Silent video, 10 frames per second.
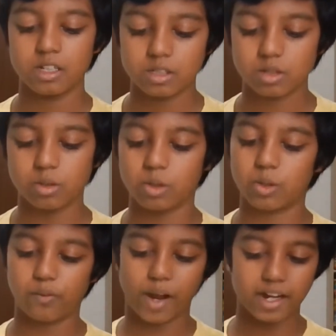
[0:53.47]
So,
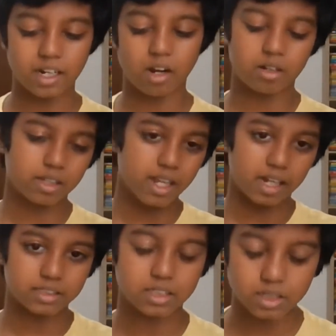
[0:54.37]
to find out the
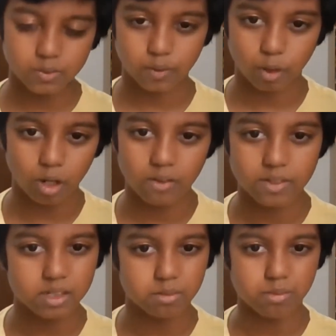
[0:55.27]
answers for all of
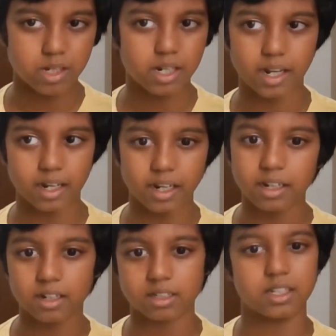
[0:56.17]
these weird and
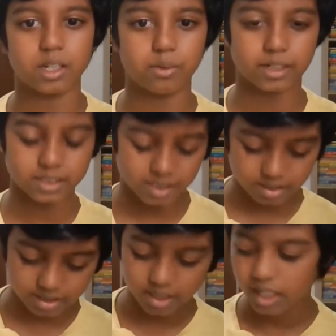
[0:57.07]
interesting
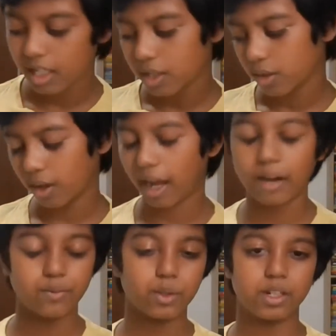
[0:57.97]
questions, you
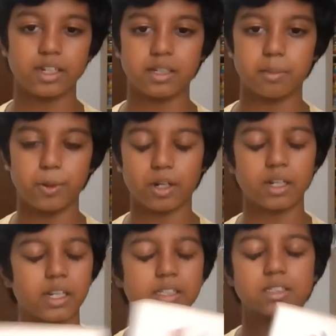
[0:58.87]
have to read the book.
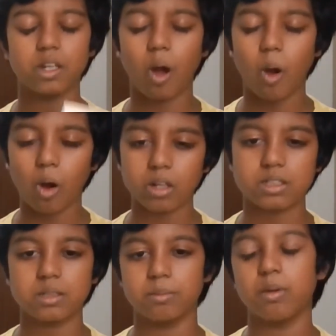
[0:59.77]
It's an
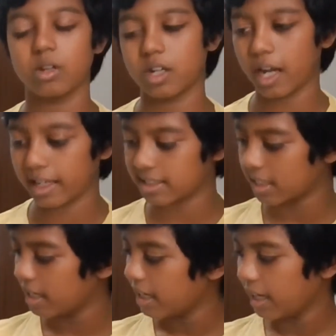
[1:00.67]
awesome book, guys.
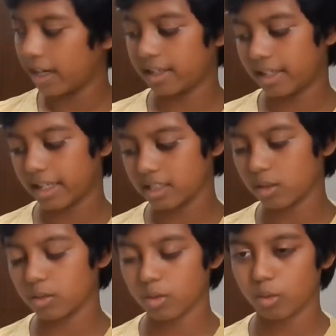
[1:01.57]
It takes
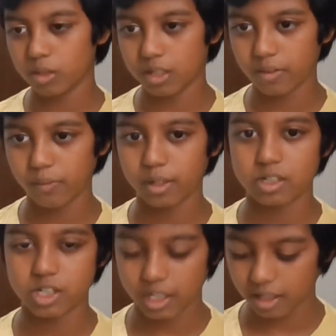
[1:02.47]
you through the different